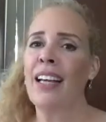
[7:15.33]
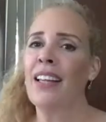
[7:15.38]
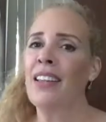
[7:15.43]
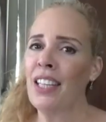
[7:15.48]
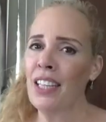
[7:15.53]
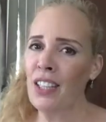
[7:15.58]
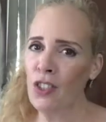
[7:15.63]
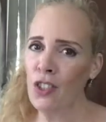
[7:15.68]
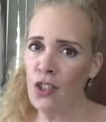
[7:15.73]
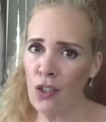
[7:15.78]

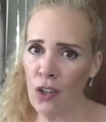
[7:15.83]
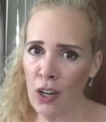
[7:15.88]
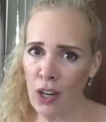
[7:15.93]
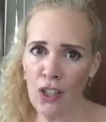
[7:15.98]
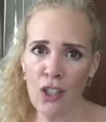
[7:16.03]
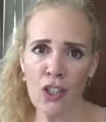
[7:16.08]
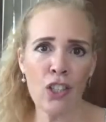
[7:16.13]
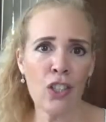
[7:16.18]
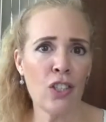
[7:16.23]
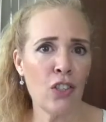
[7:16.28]
The
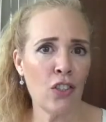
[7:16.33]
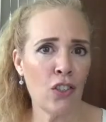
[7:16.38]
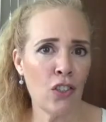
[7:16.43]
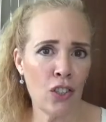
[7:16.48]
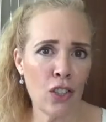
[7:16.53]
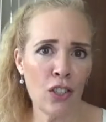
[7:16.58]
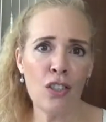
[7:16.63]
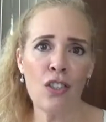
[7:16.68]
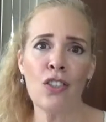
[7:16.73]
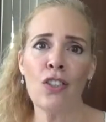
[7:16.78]
instructions are
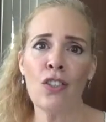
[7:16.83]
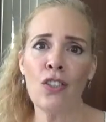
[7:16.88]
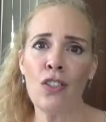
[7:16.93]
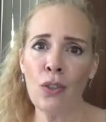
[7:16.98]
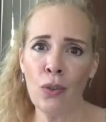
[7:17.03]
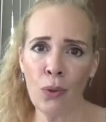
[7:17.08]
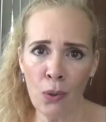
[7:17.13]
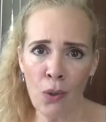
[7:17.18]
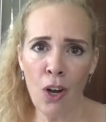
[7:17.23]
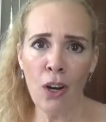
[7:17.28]
just
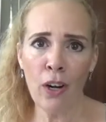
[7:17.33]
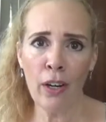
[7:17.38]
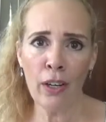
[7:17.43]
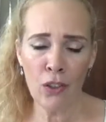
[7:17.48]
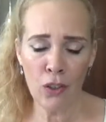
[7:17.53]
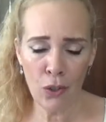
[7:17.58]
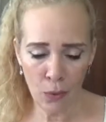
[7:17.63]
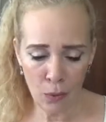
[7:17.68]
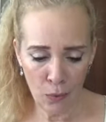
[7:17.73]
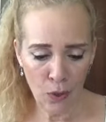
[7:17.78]
too hard
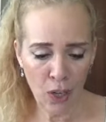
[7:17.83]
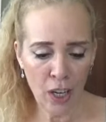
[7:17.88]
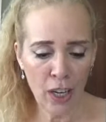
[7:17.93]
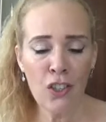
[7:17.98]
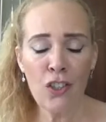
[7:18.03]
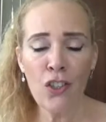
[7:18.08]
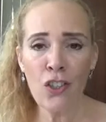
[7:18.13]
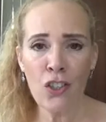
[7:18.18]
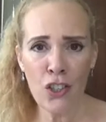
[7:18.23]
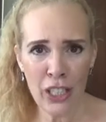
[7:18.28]
to
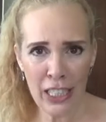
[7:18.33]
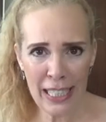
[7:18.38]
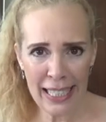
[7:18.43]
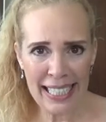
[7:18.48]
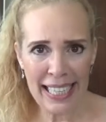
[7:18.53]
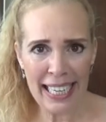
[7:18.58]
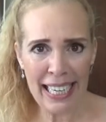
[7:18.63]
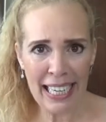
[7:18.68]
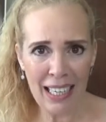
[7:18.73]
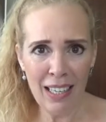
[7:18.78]

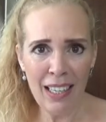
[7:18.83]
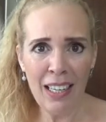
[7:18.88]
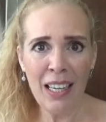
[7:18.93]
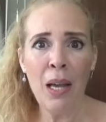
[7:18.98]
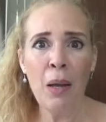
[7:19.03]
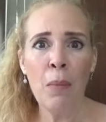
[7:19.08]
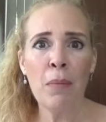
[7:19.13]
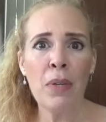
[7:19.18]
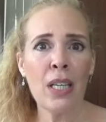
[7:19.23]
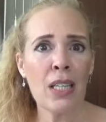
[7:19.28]
understand
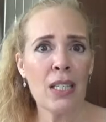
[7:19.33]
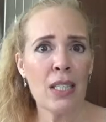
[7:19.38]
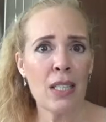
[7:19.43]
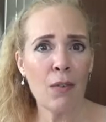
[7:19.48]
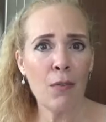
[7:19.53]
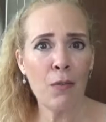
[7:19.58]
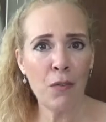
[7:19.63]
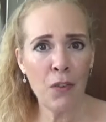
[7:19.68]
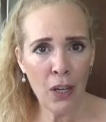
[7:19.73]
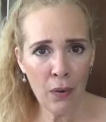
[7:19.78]
because
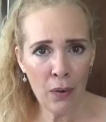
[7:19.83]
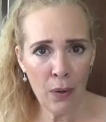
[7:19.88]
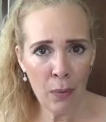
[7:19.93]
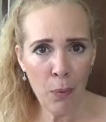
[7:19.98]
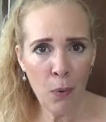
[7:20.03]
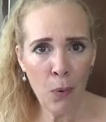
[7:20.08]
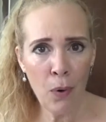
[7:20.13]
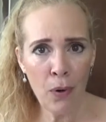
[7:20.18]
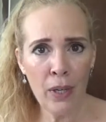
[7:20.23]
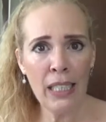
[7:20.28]
they're very
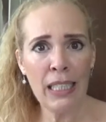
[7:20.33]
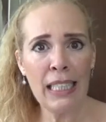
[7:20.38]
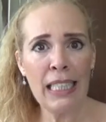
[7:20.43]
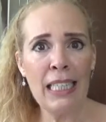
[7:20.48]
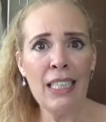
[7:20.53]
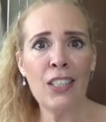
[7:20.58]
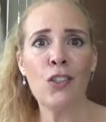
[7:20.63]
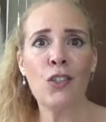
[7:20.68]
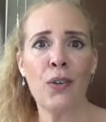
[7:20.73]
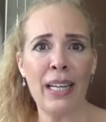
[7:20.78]

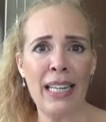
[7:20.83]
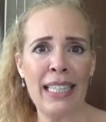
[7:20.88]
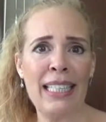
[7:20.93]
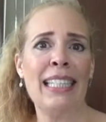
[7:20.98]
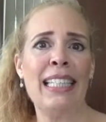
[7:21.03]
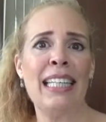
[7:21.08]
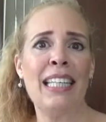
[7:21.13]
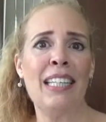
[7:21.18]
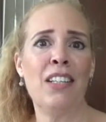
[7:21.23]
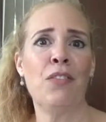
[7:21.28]
poorly
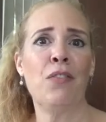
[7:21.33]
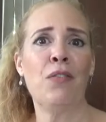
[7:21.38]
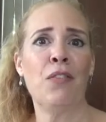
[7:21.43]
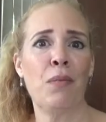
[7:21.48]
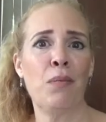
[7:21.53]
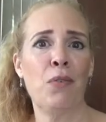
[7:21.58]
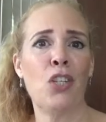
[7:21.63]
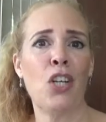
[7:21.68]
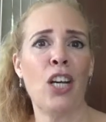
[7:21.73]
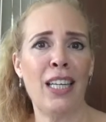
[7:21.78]
translated
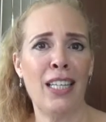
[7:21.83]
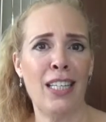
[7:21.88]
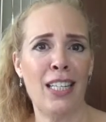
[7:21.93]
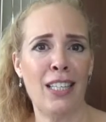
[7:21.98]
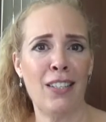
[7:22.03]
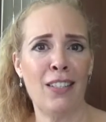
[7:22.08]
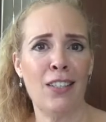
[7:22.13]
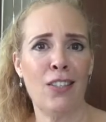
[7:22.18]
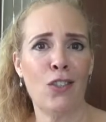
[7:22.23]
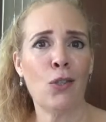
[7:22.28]
from
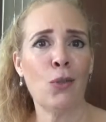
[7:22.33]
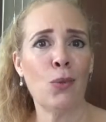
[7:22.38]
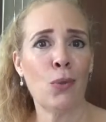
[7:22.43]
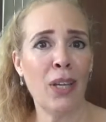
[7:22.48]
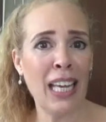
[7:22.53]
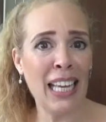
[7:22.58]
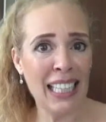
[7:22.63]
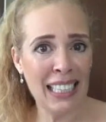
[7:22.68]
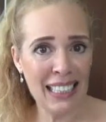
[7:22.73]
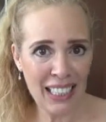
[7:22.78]
Chinese to
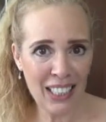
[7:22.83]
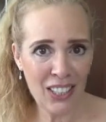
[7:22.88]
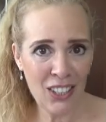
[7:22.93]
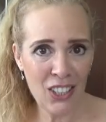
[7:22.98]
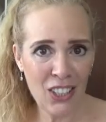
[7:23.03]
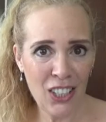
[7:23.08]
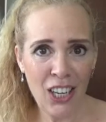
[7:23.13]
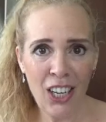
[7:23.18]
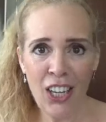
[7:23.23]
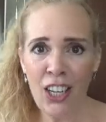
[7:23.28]
English.